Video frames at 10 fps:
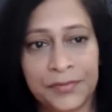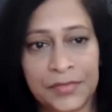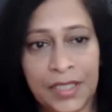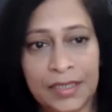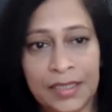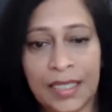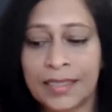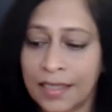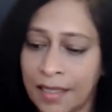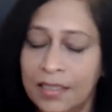And
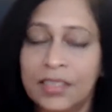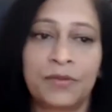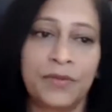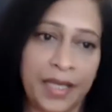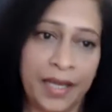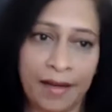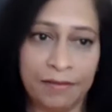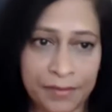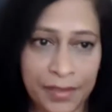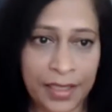that's the culture we
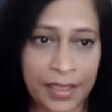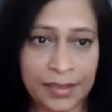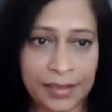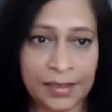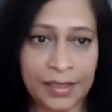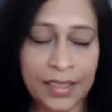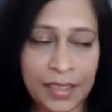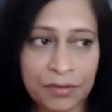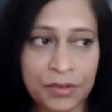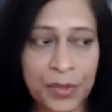have. And it
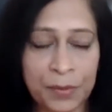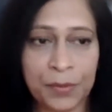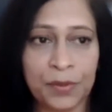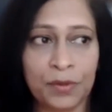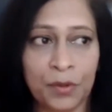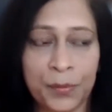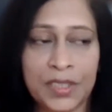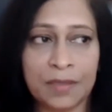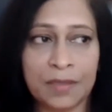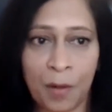gives people,
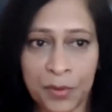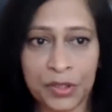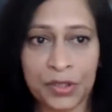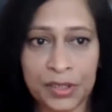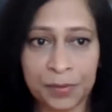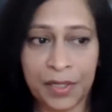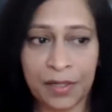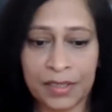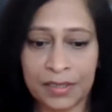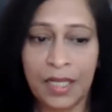opens up opportunities,
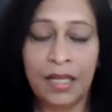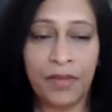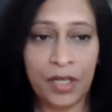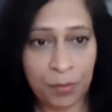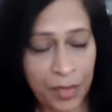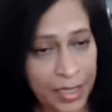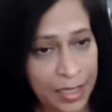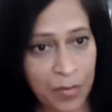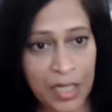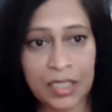because when you're
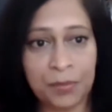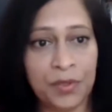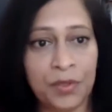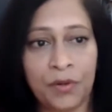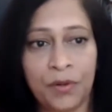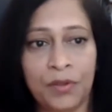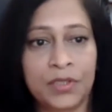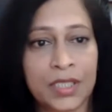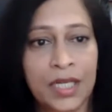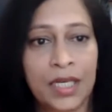playing multiple
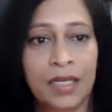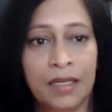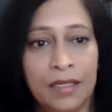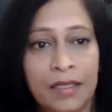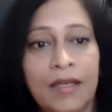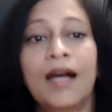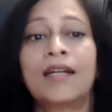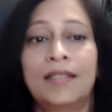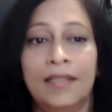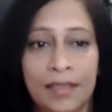roles, you
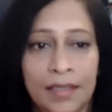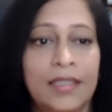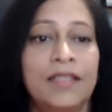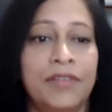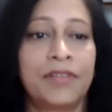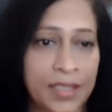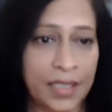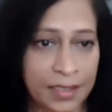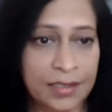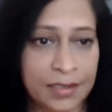got to learn different
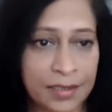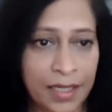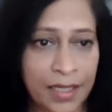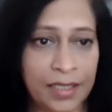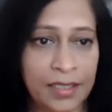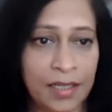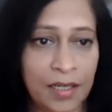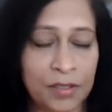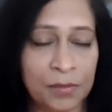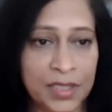things. And in
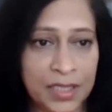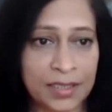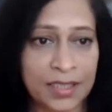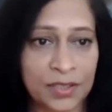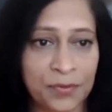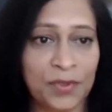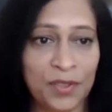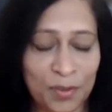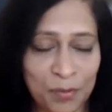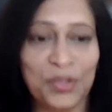order to be successful,
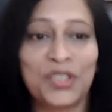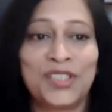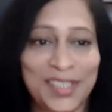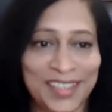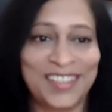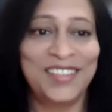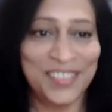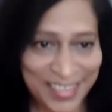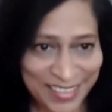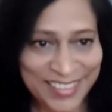you're pushed to learn new
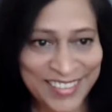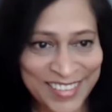things.